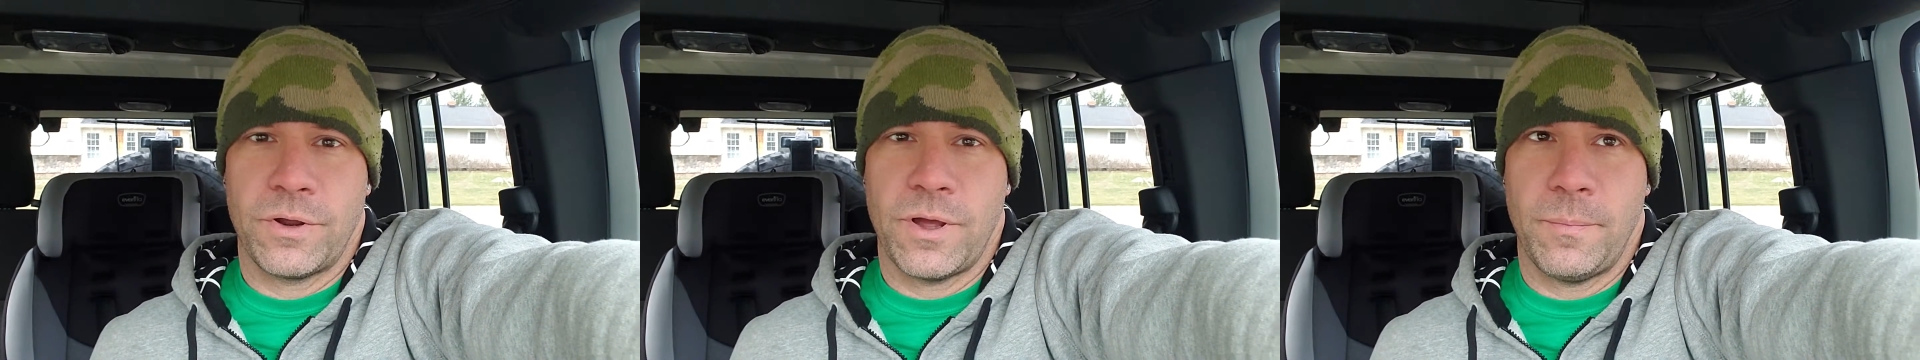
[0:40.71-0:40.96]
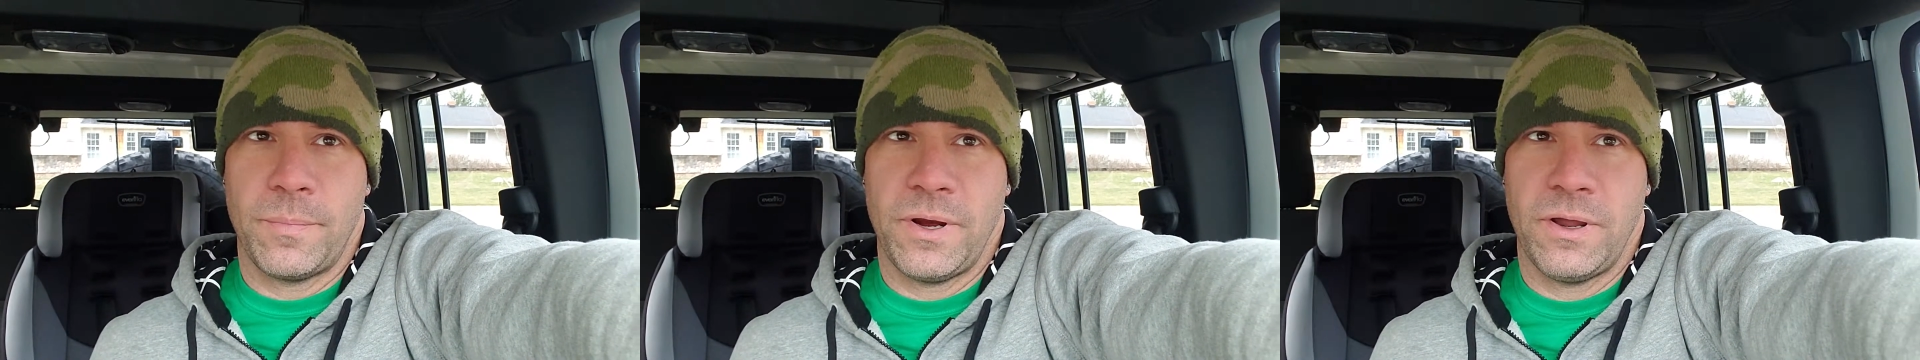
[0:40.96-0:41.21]
a
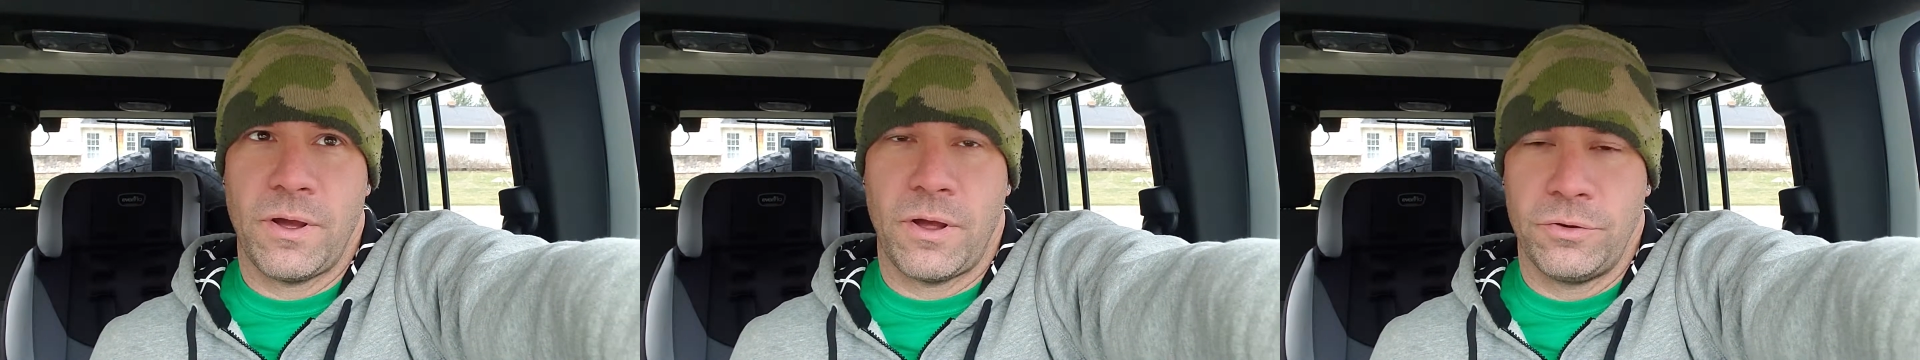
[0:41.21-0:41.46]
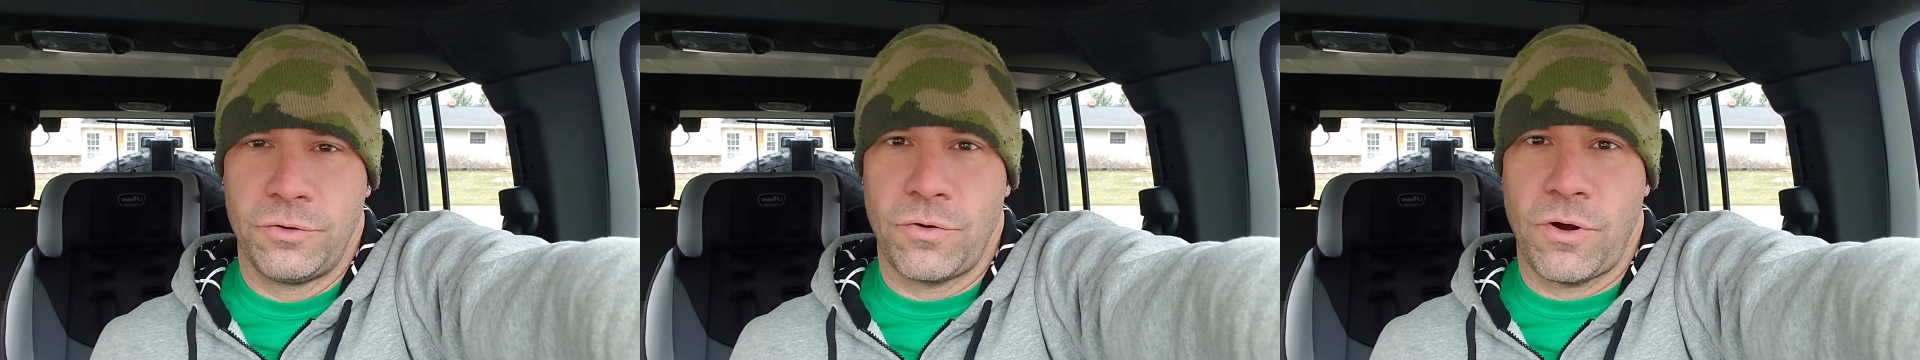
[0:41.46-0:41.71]
company
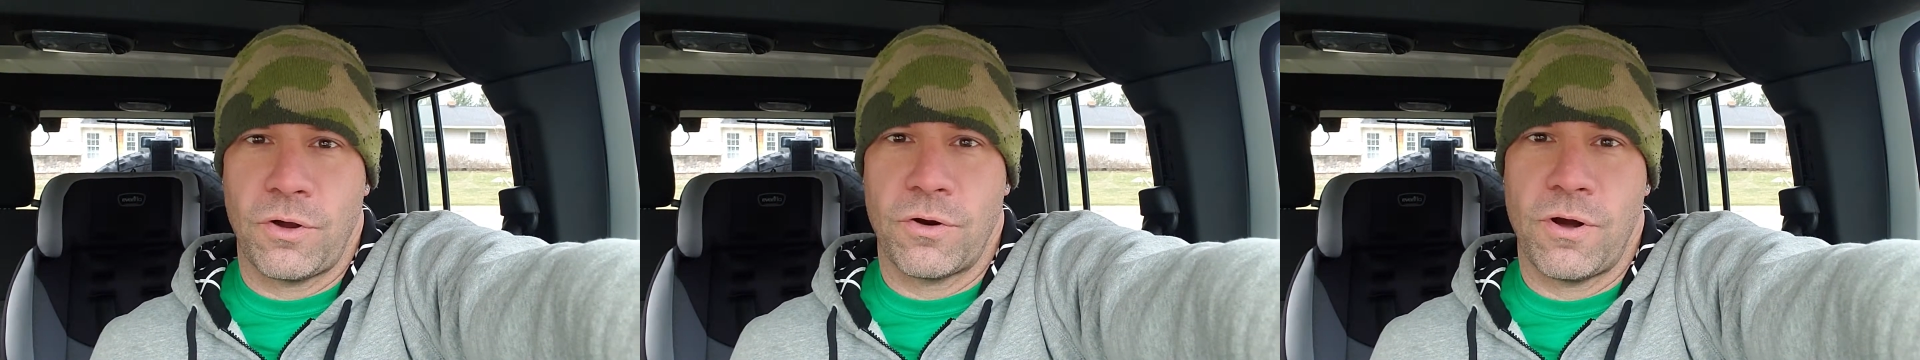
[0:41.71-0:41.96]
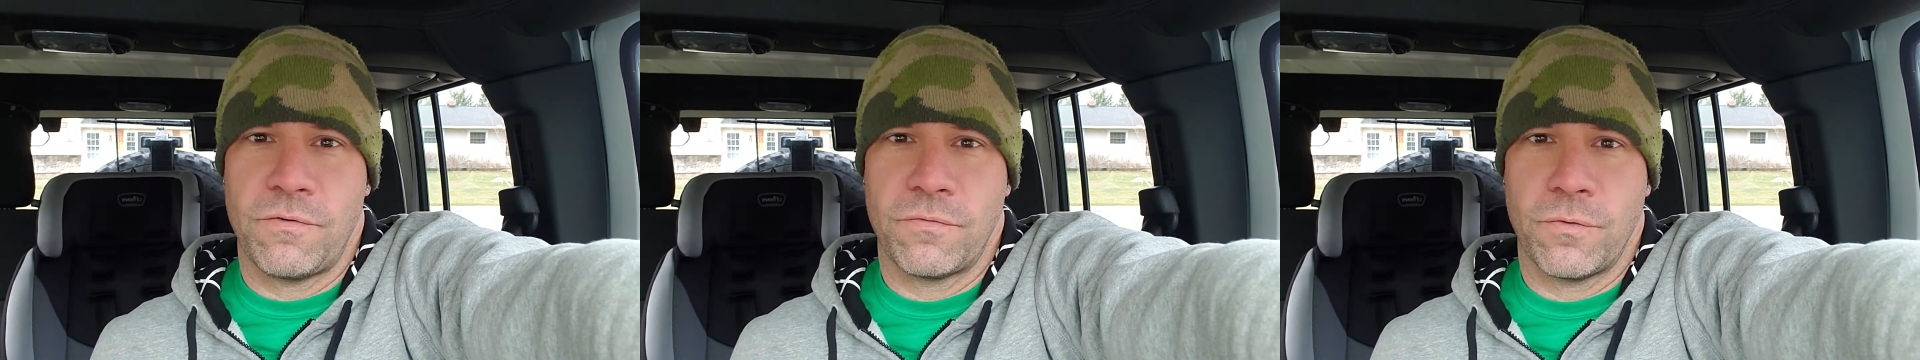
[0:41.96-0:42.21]
called
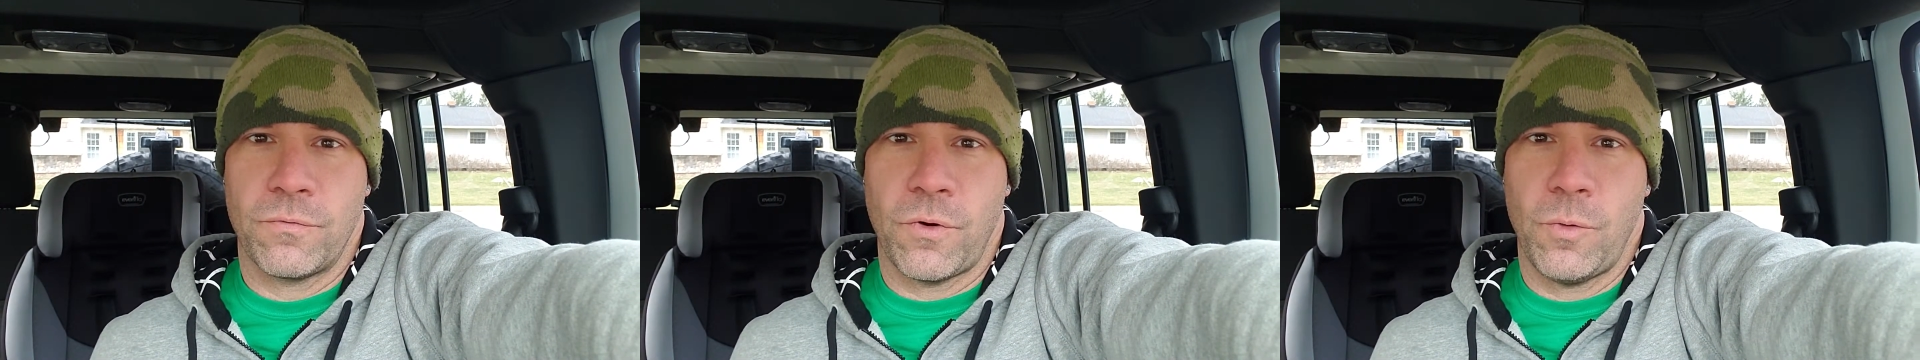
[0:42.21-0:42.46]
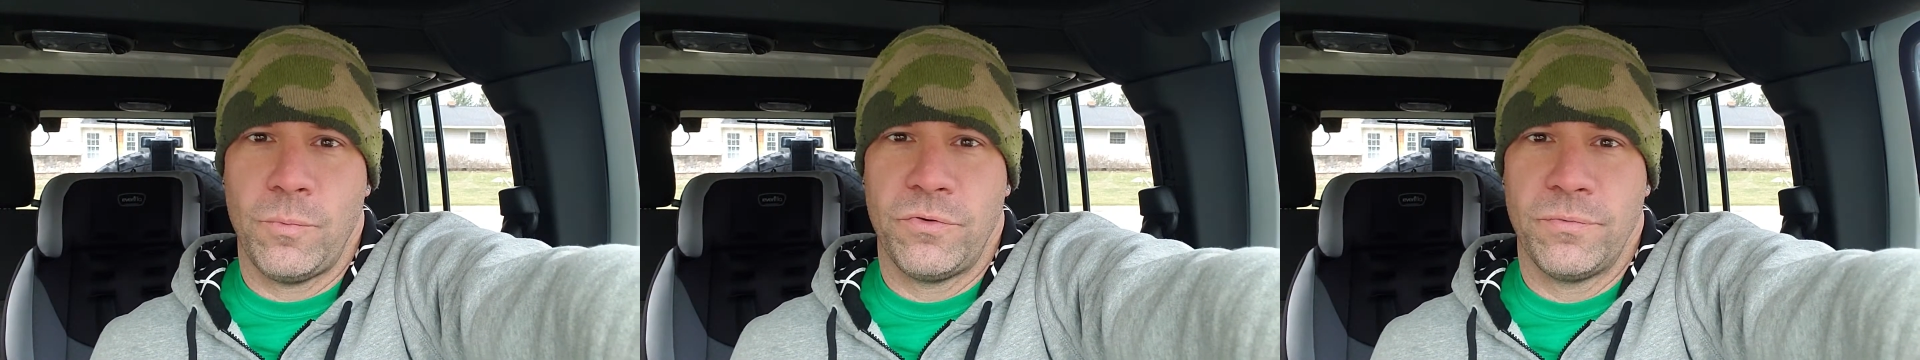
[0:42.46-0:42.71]
Crawler Off-Road
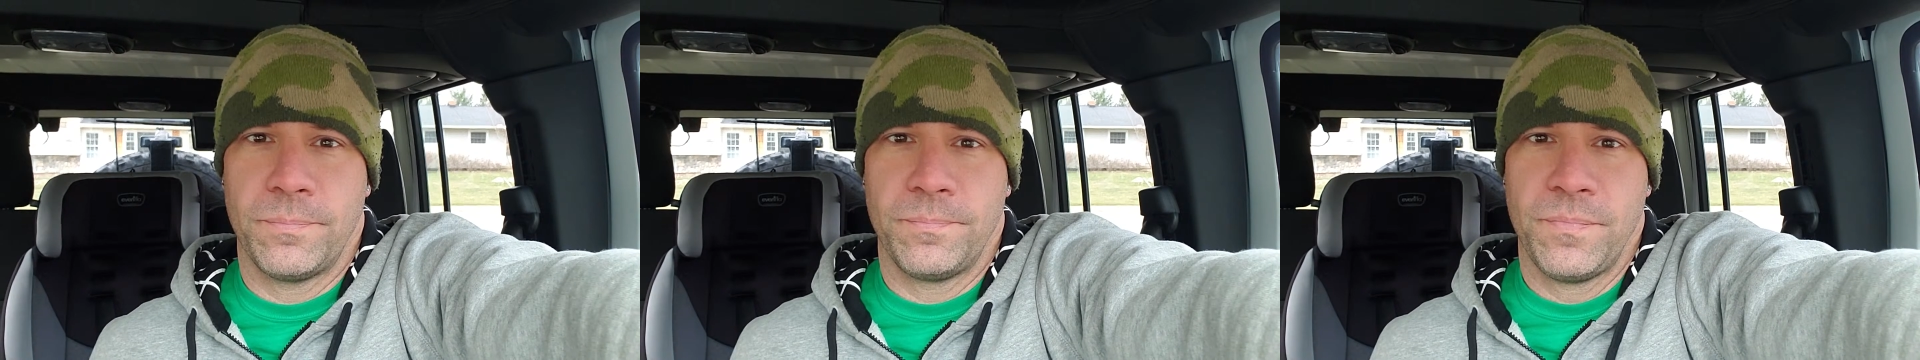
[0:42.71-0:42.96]
Ropes,